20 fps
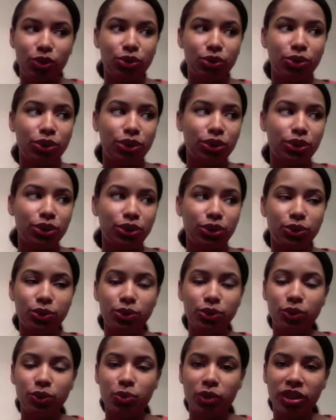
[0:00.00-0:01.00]
You
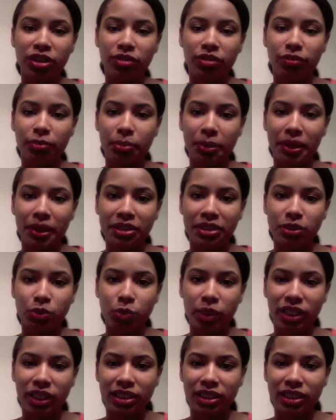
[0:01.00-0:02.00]
could use weave,
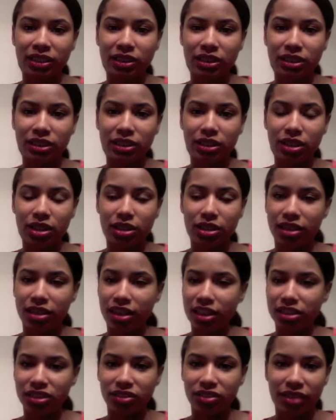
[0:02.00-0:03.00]
braids, wigs,
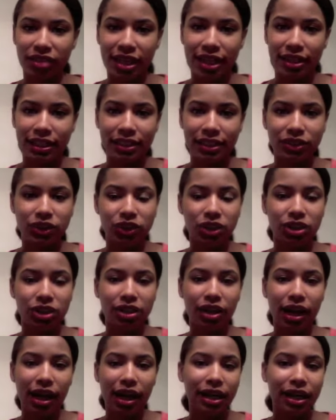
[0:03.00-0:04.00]
things of that
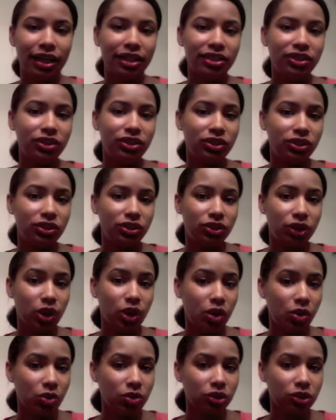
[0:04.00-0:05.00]
nature. I
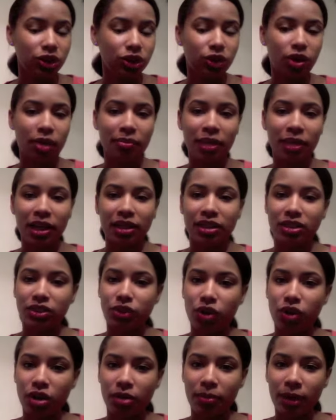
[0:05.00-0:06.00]
don't, so I'm
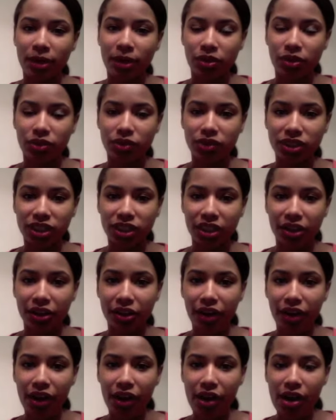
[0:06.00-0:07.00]
not going to talk about
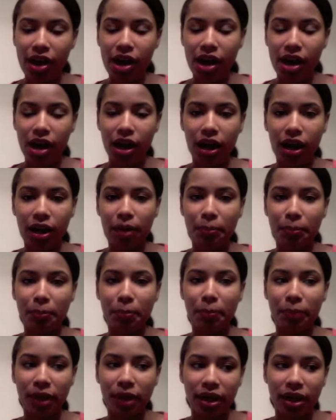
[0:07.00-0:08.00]
those here.
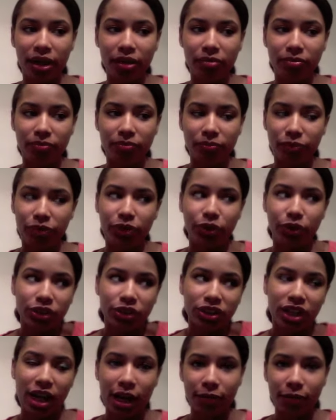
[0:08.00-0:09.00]
But
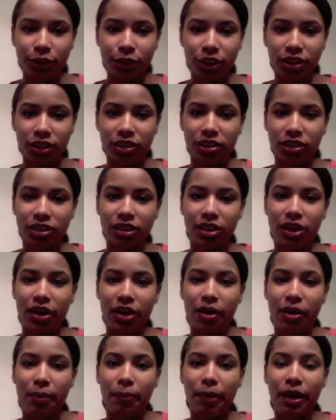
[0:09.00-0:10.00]
those are
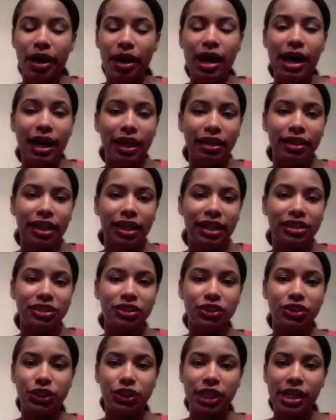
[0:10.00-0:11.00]
options. But I
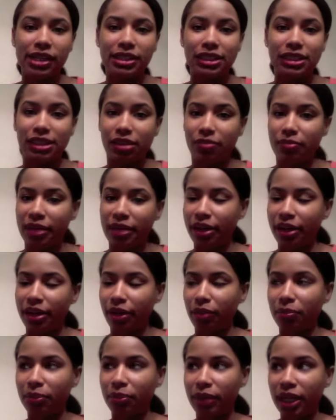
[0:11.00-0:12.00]
like to just
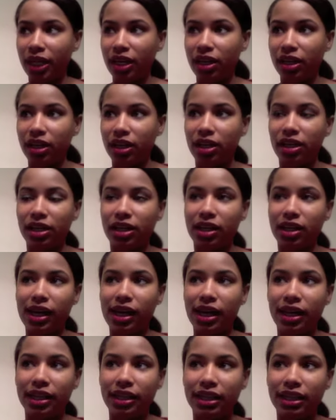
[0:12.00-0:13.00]
give my hair a break.
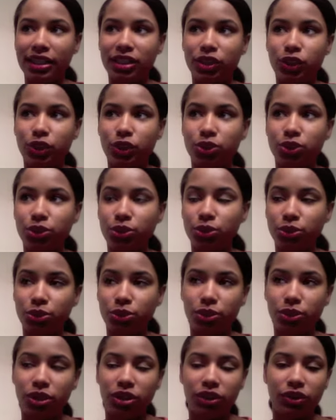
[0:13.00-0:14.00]
I like
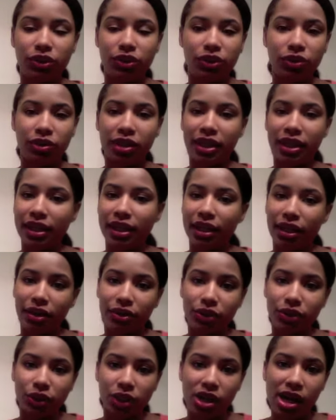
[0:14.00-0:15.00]
to,
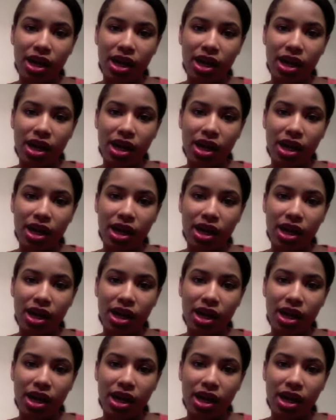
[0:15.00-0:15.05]
let it